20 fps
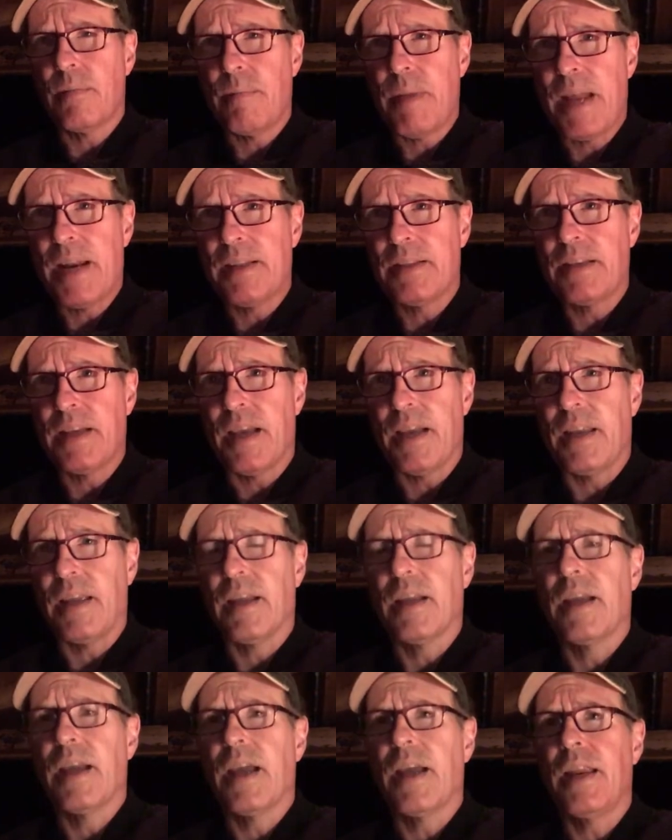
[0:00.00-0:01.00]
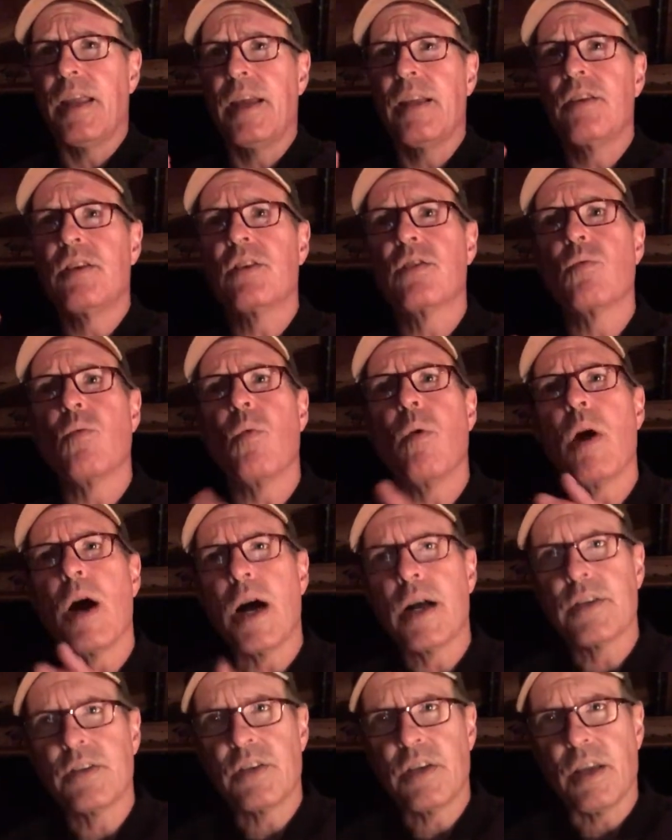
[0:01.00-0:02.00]
meditating, and then just
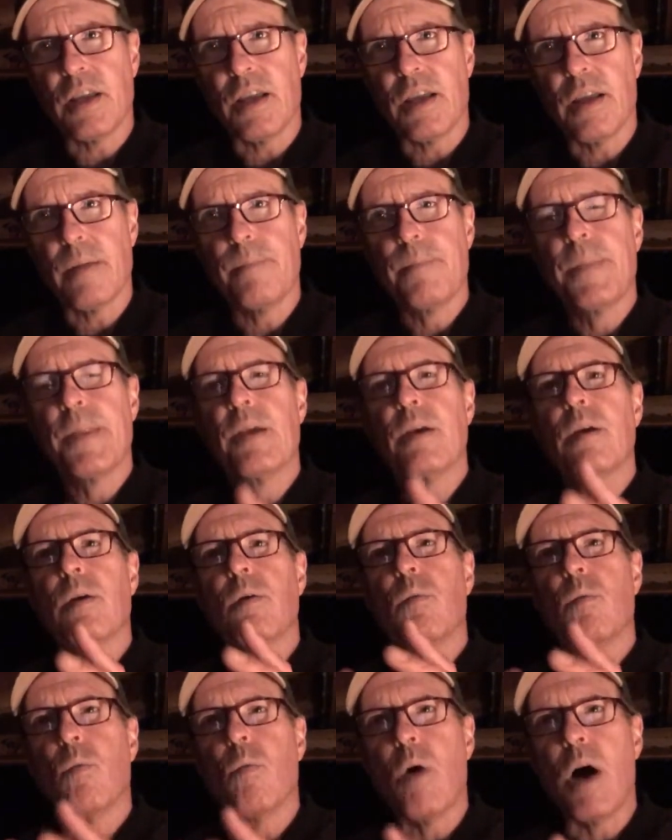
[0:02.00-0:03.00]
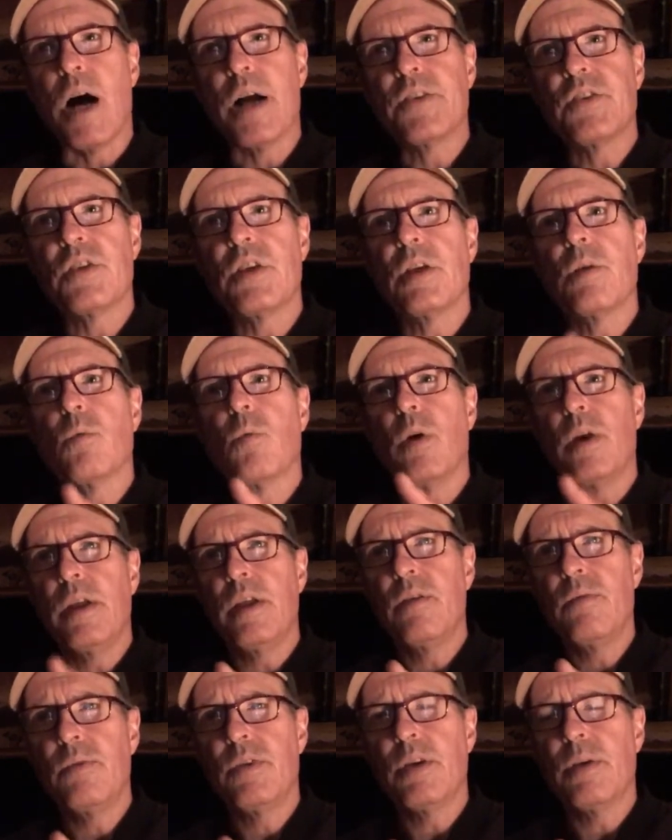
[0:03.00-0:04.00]
watching it. Watching, what are
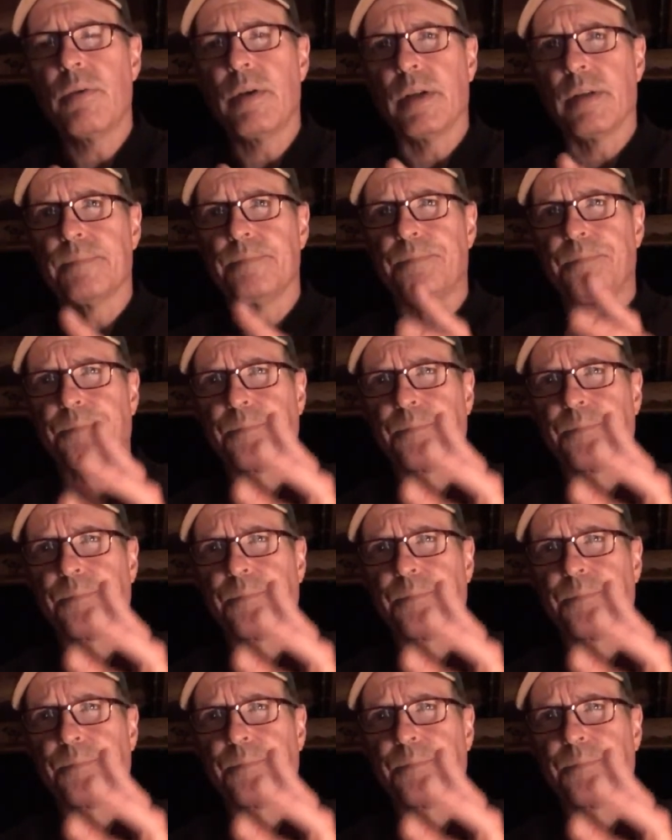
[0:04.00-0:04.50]
you doing?